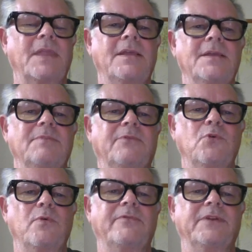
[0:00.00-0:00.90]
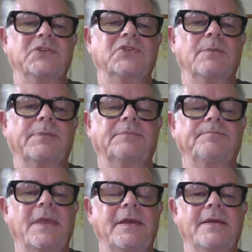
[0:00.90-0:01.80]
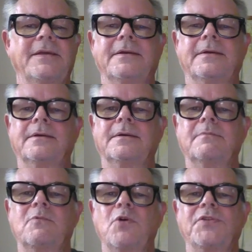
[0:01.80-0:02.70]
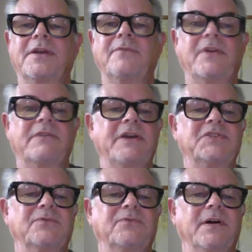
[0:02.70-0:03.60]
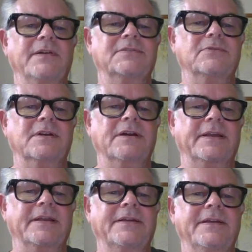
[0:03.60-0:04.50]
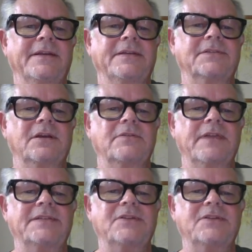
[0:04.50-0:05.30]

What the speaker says: before we finish up, what the configuration files look like. So these are